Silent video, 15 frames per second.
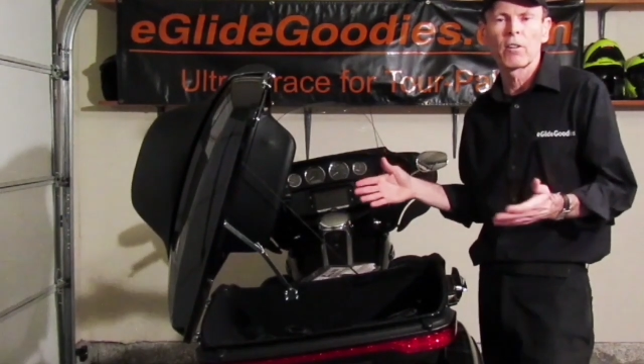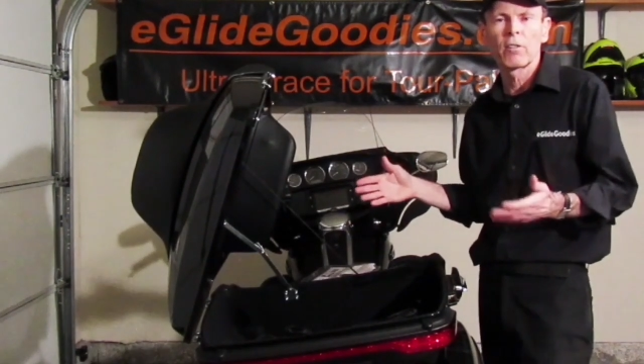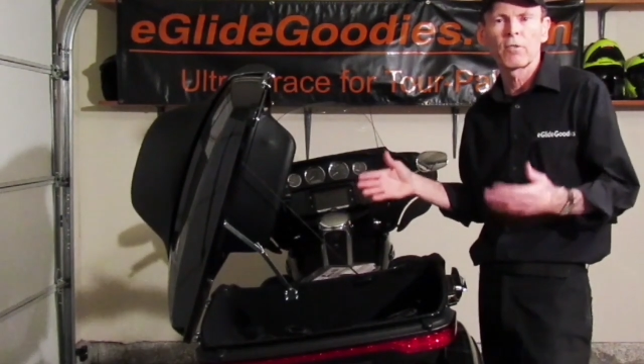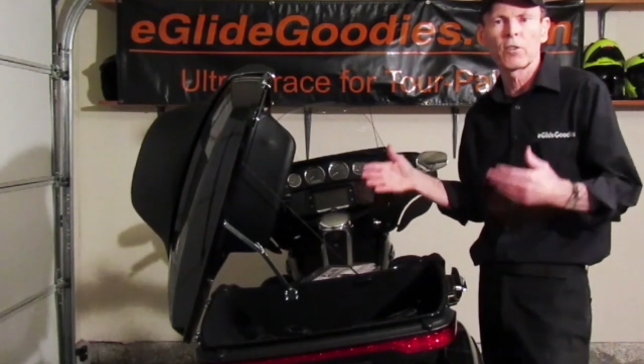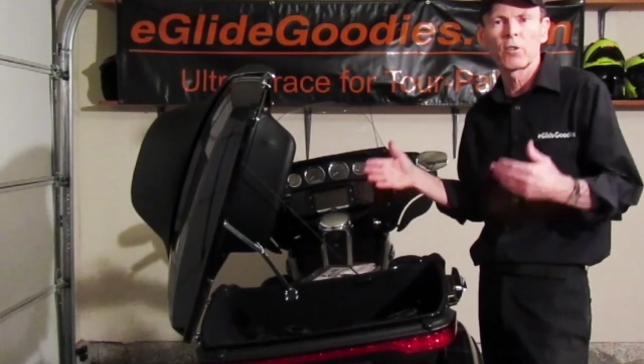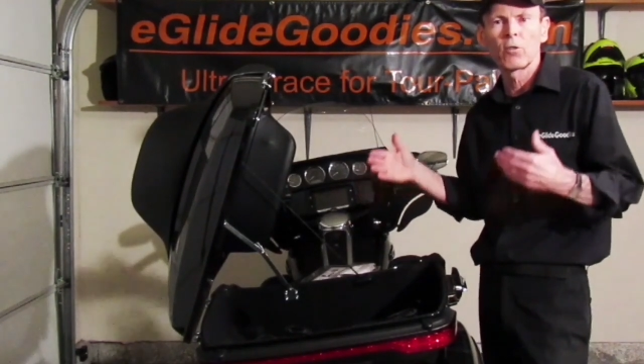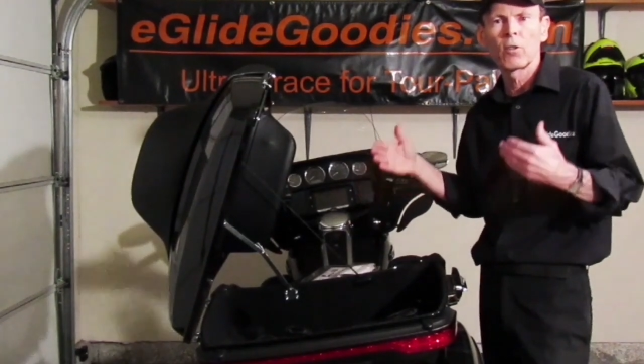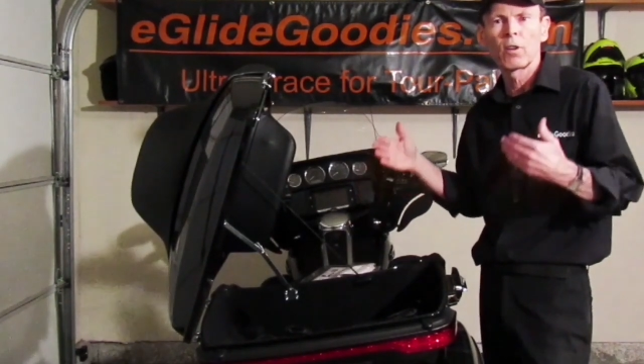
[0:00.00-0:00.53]

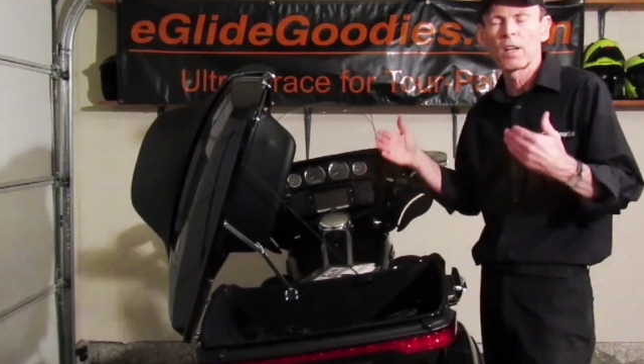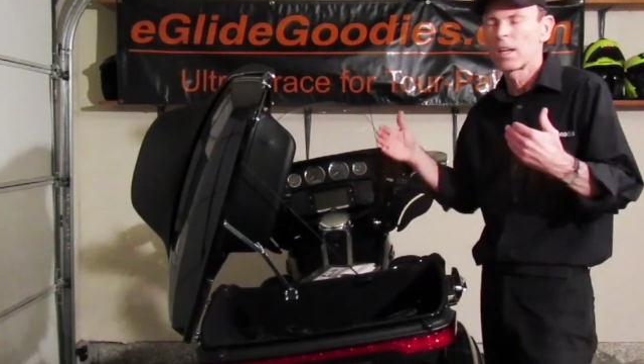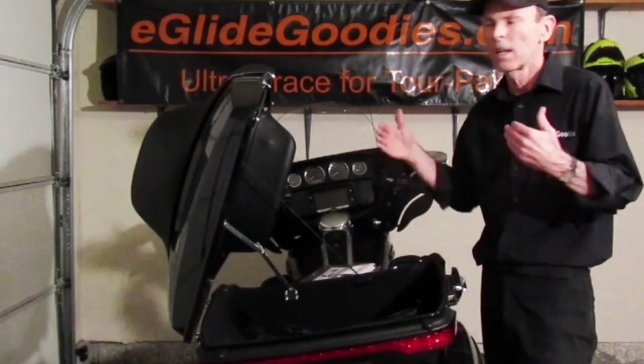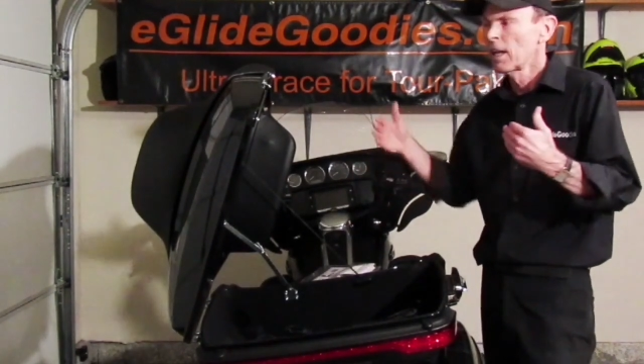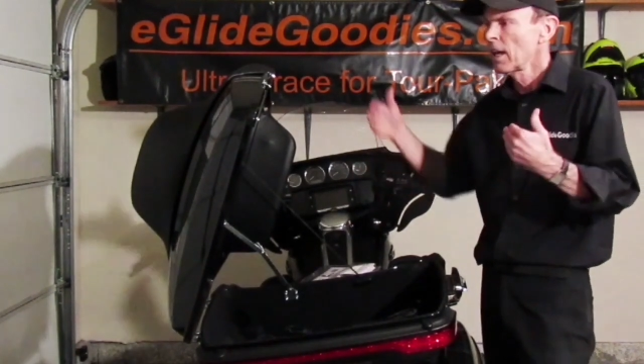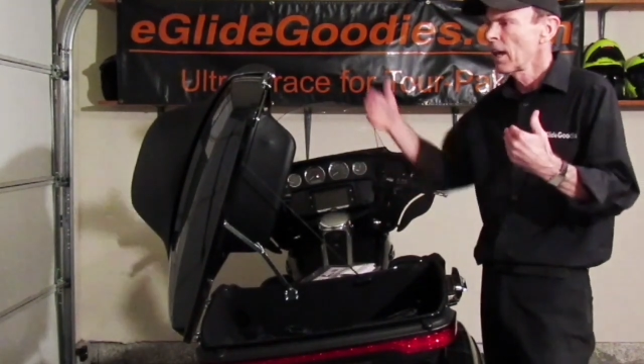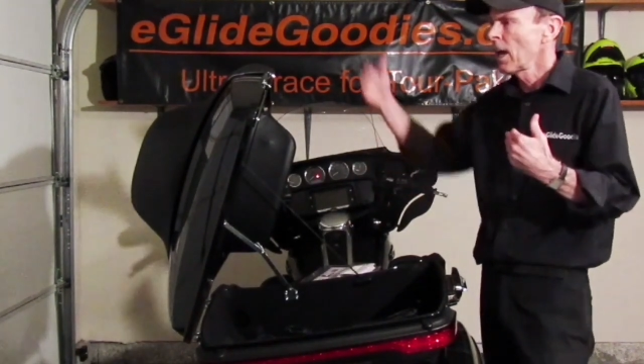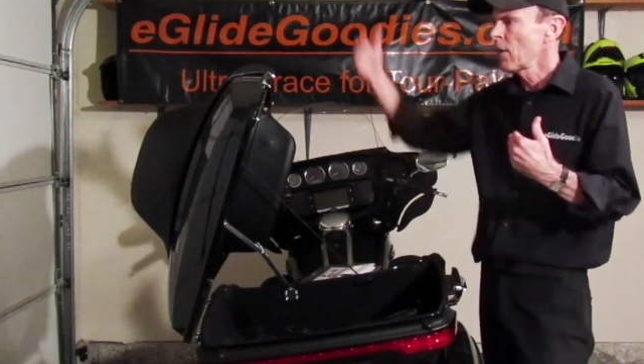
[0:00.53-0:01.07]
If you
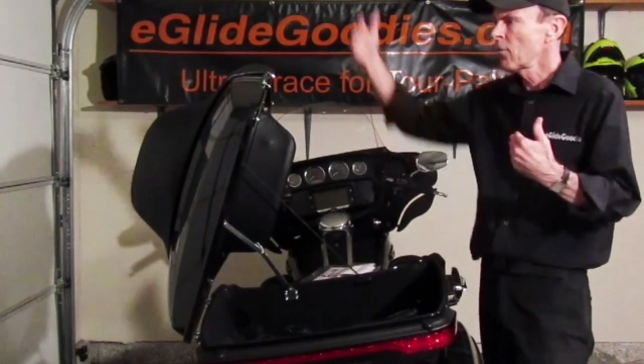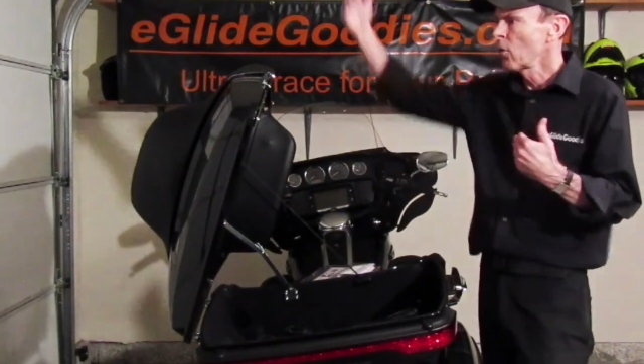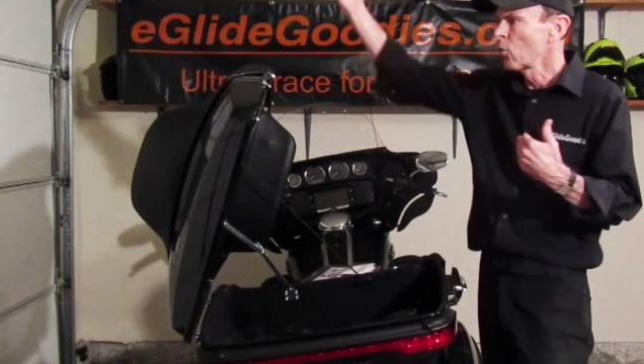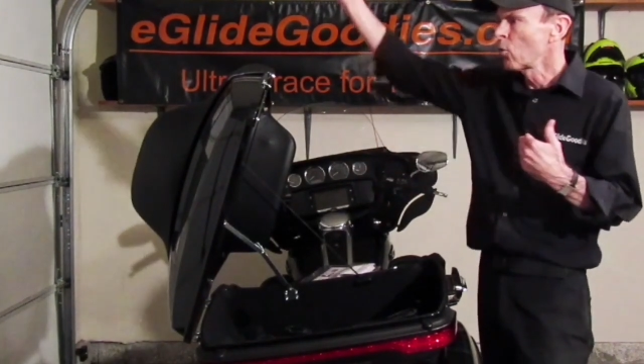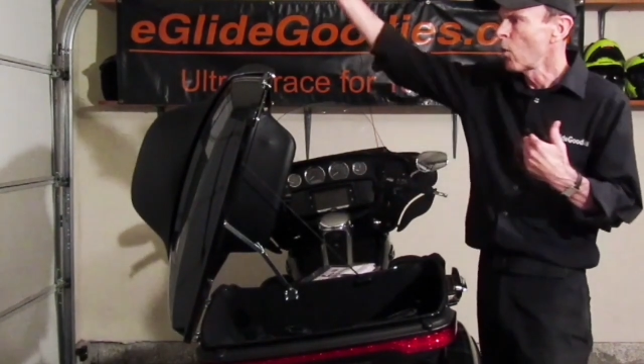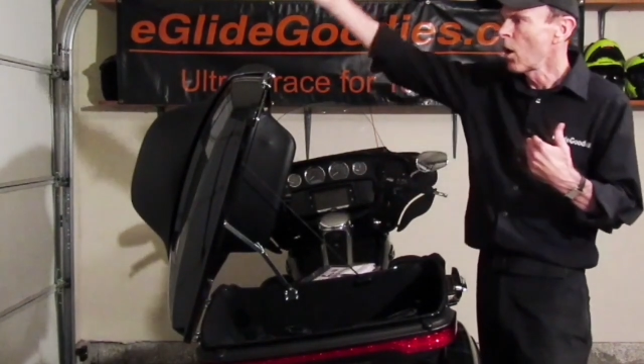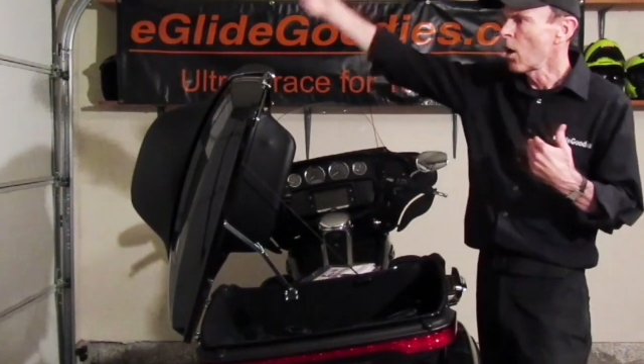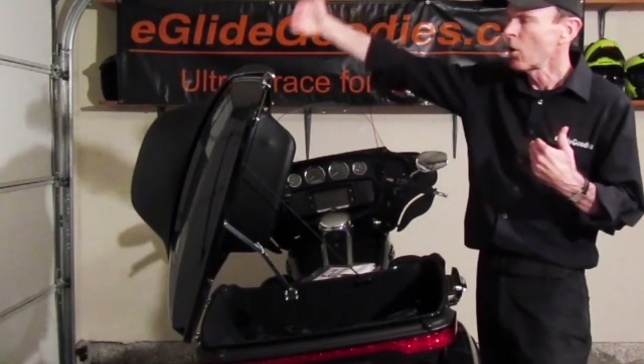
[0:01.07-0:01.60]
have a
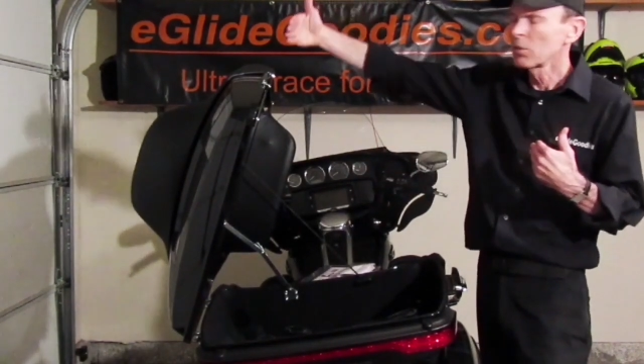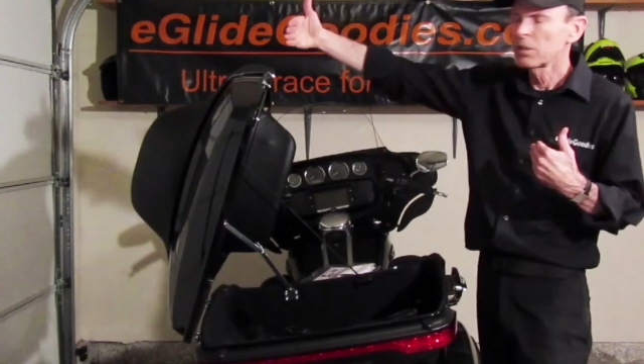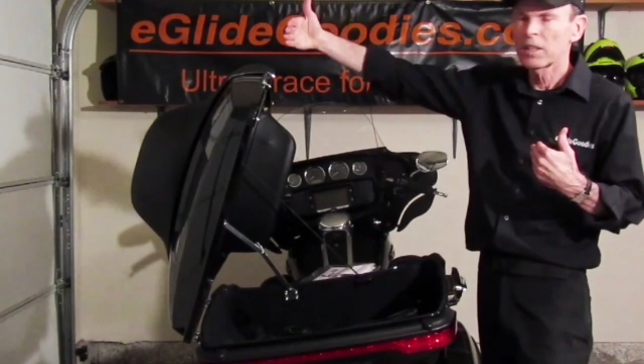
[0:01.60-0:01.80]
wall